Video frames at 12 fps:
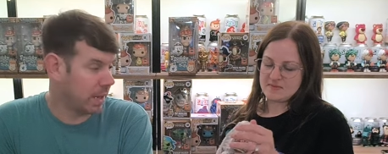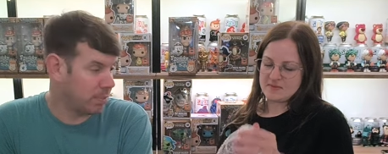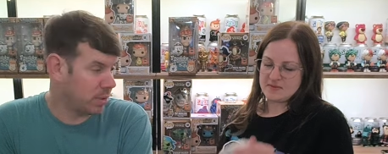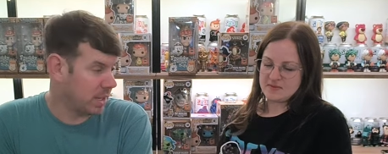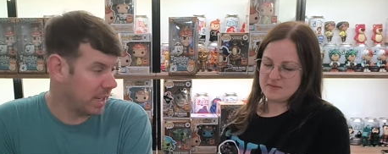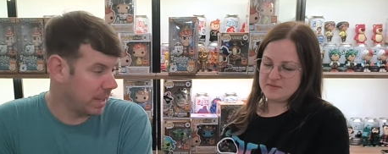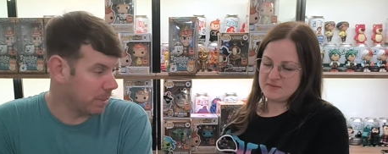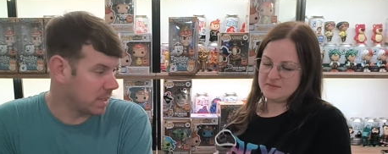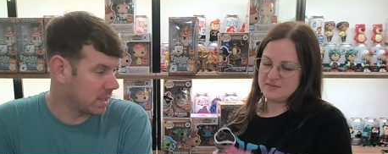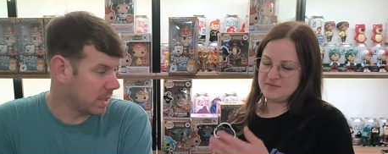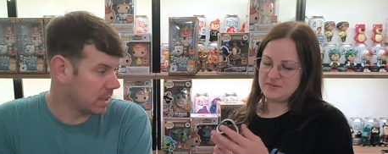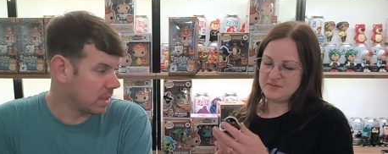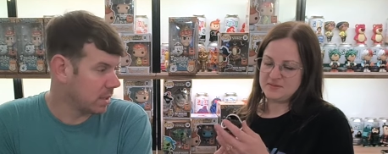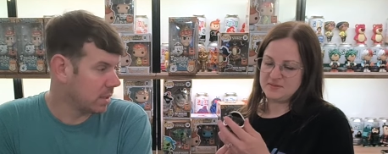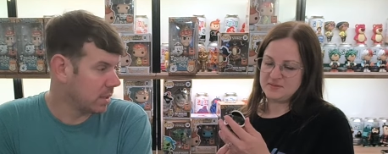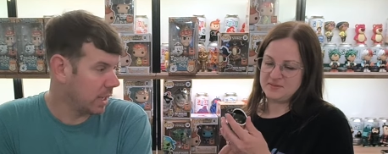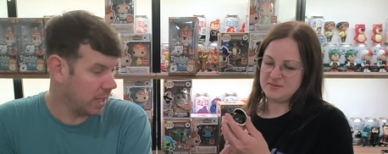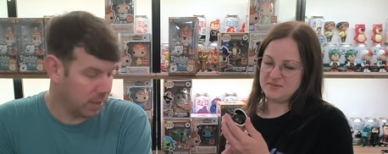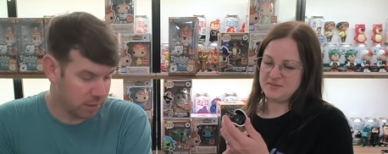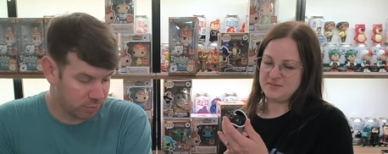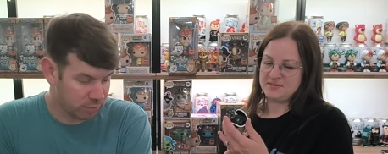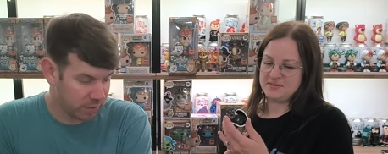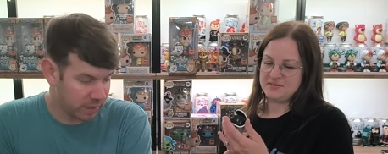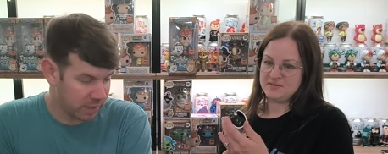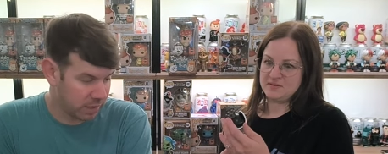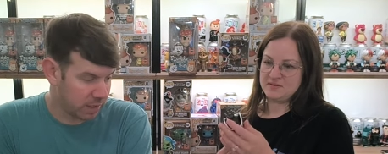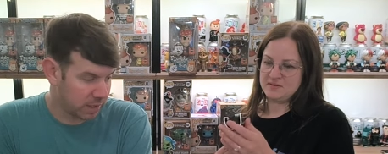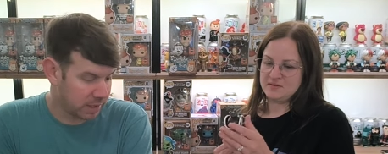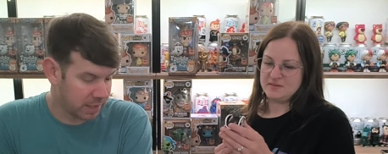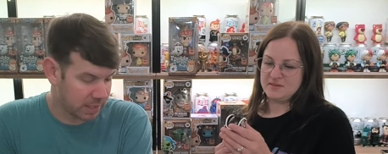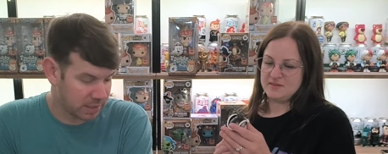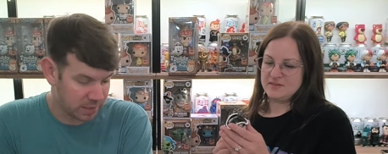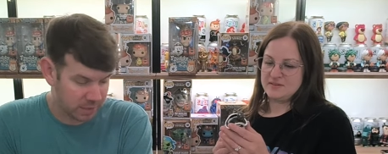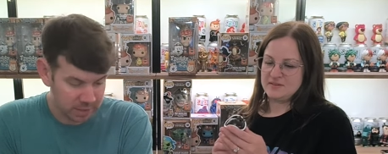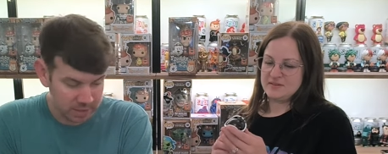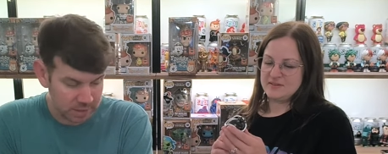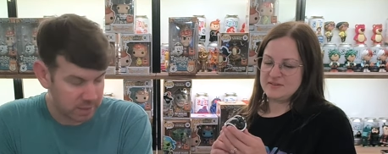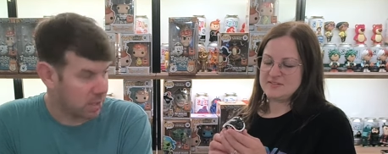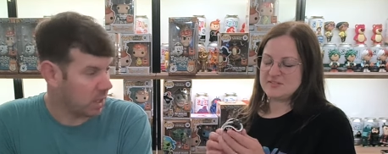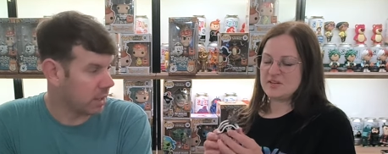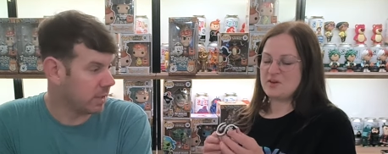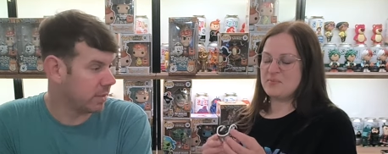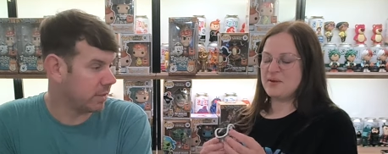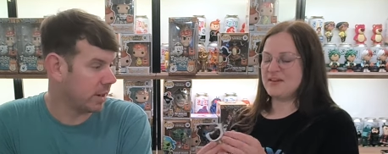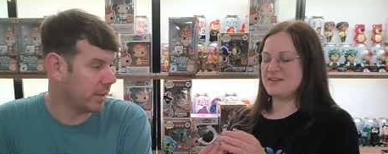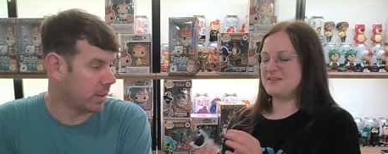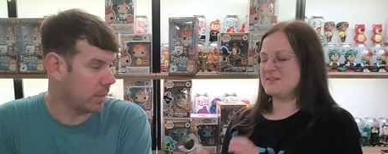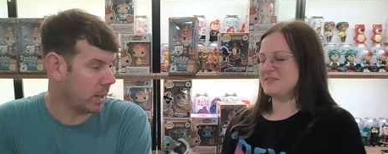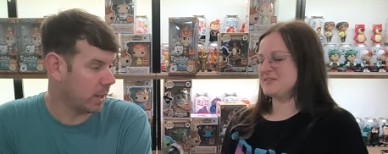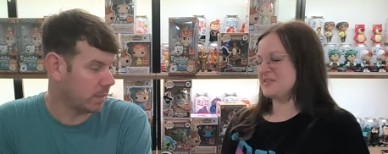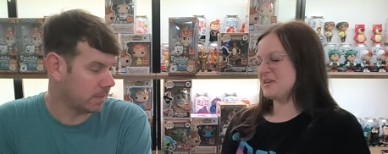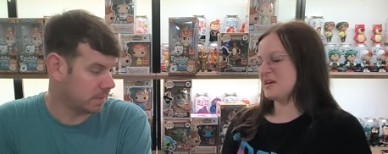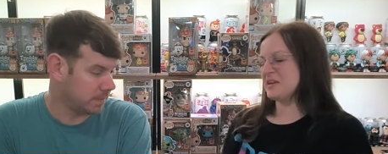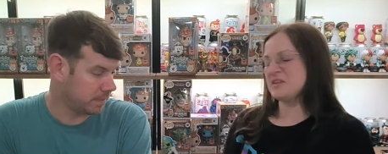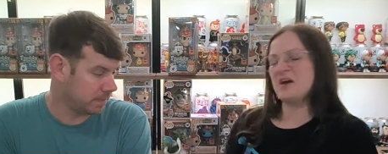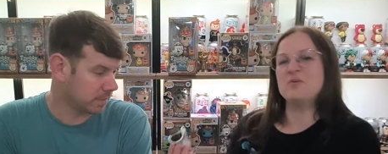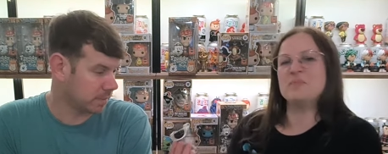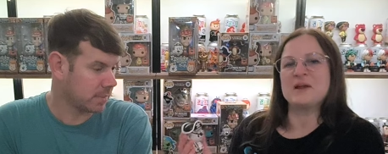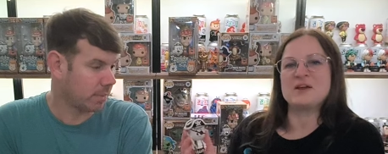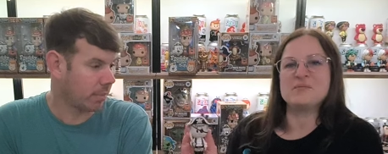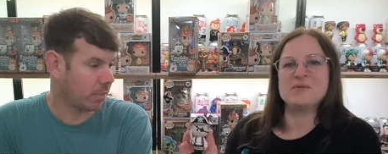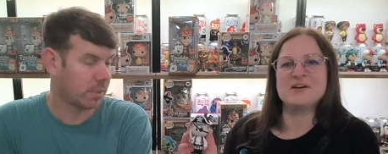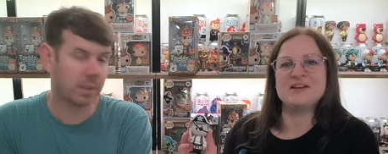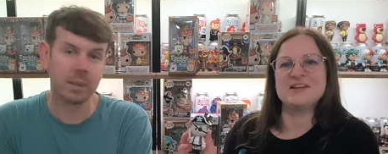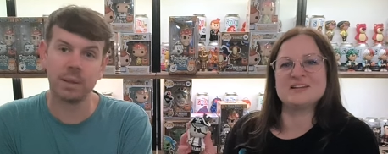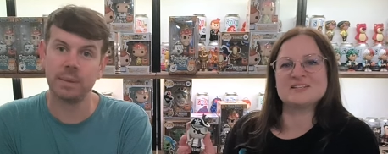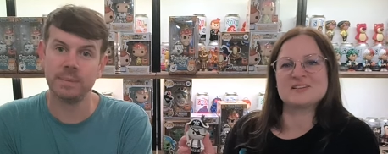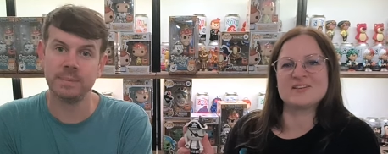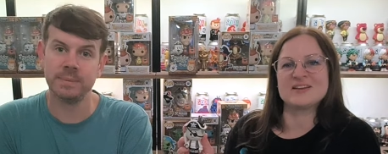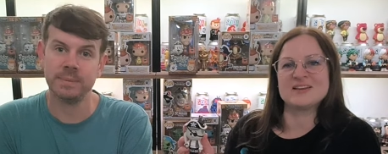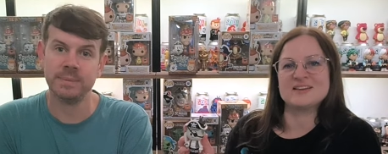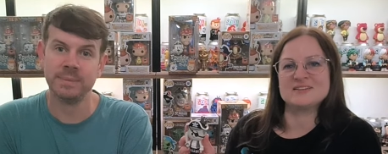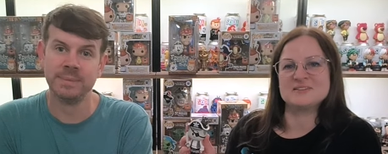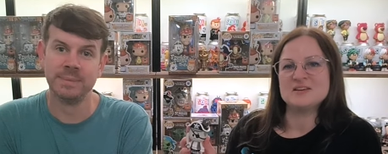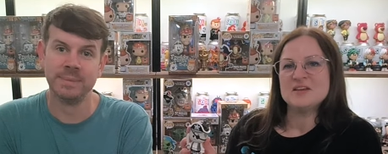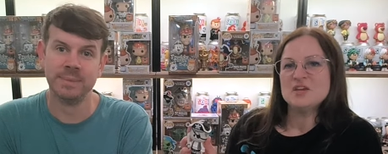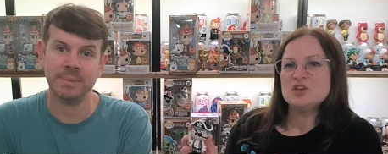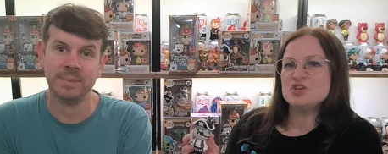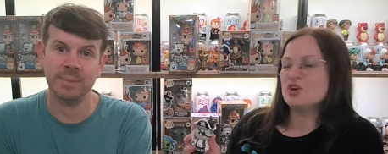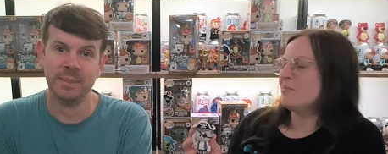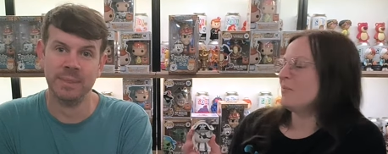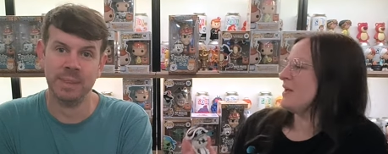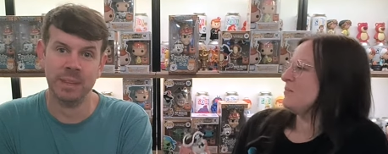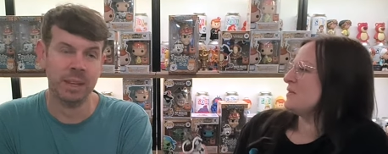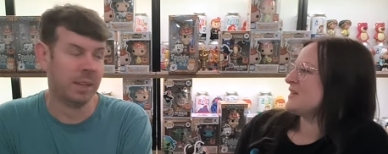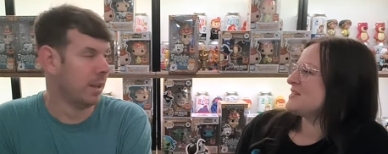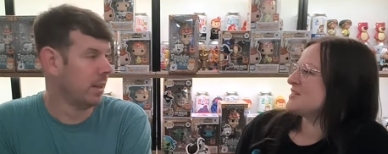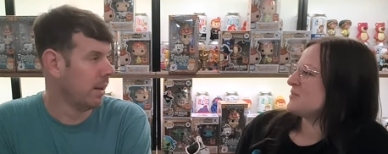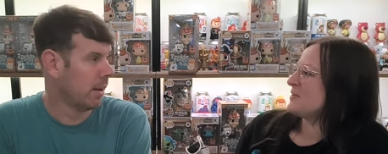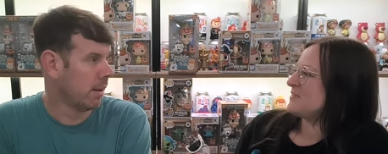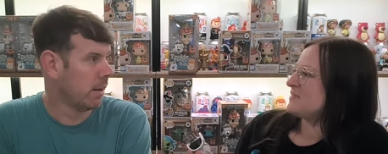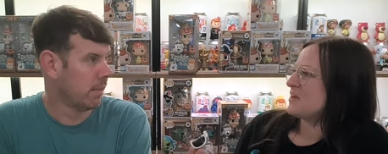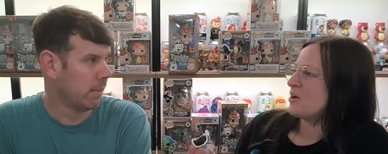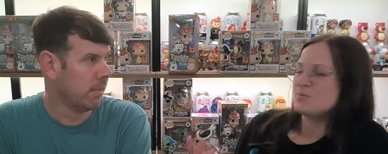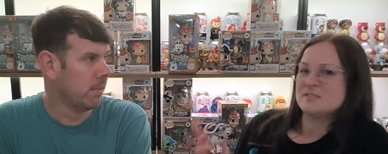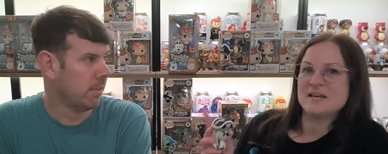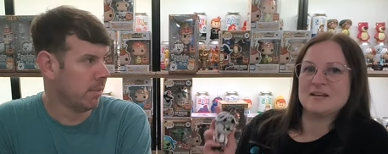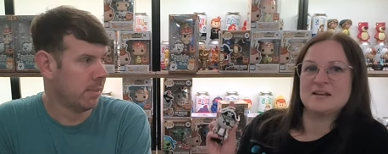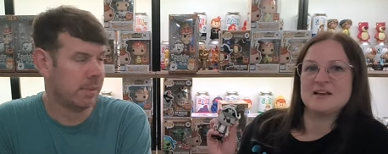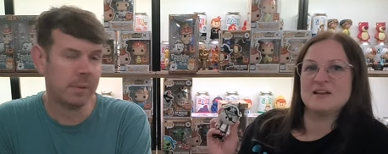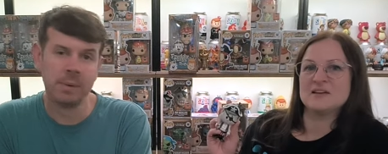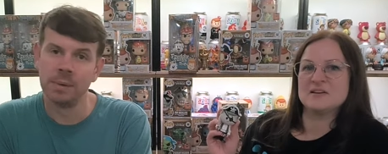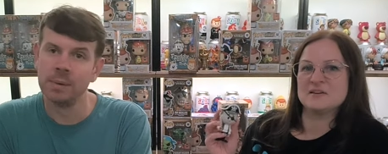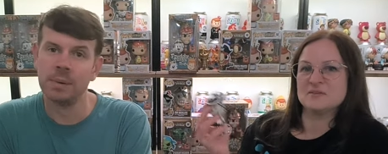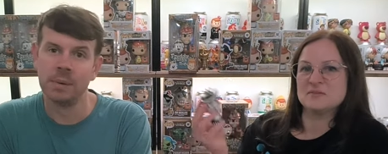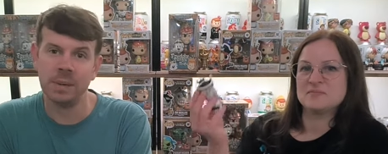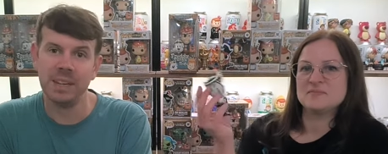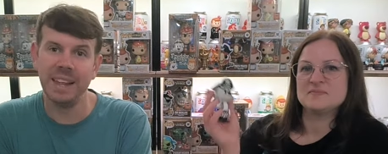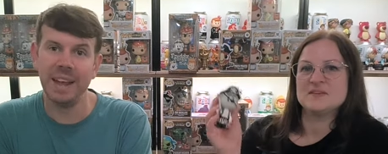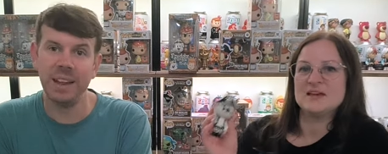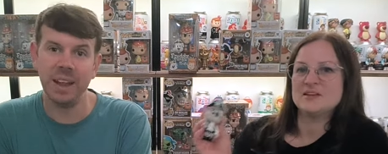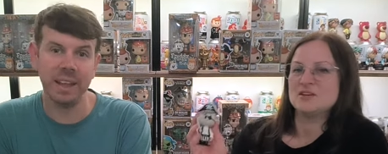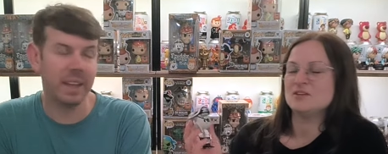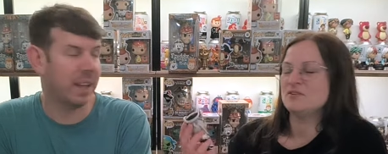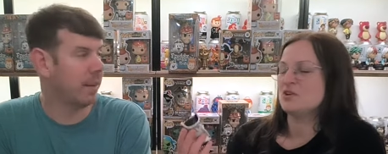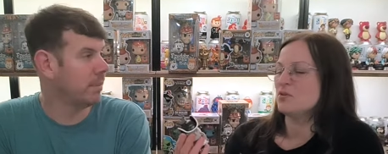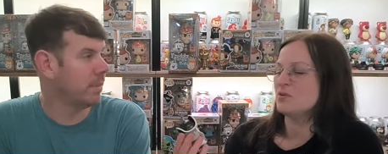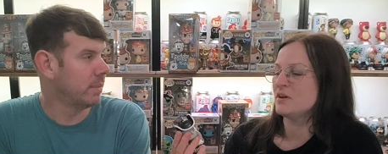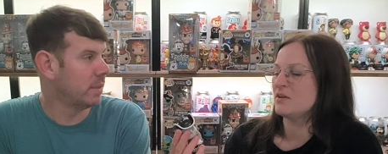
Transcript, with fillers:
Speaker 1: pretty limited. Oh. He looks really good. He's actually designed so very well.
Speaker 2: You know, like the whole black and white. It looks like it. You know what I mean? When they do it, the whole Technicolor yeah, yeah like you, um, know